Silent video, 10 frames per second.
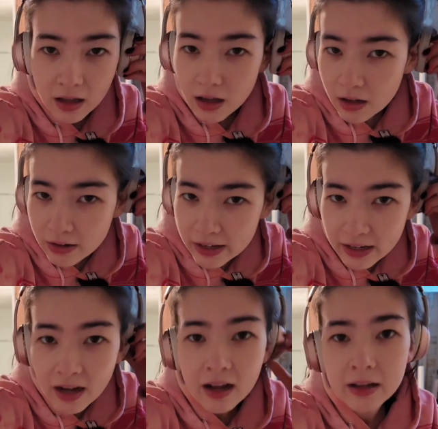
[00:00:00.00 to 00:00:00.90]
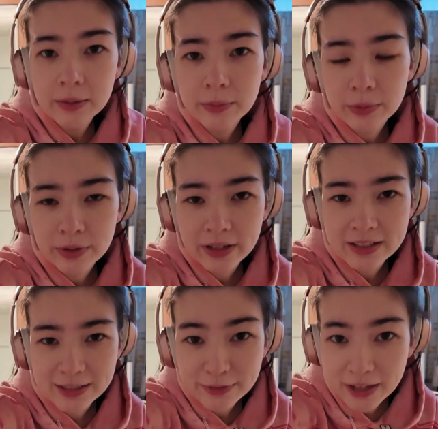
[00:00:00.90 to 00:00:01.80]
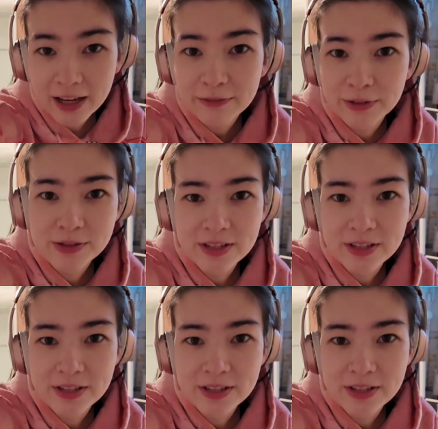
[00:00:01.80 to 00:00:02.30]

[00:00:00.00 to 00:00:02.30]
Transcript: Alright, I'm wearing different headphones